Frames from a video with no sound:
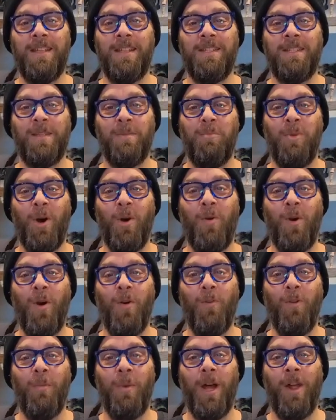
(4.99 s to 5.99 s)
It's the
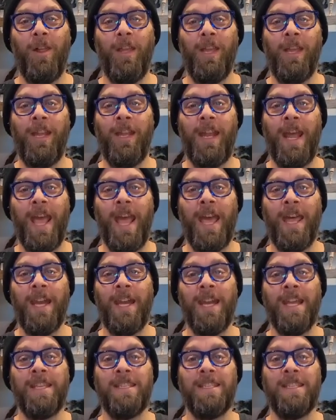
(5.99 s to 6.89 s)
Boho Rebellion and it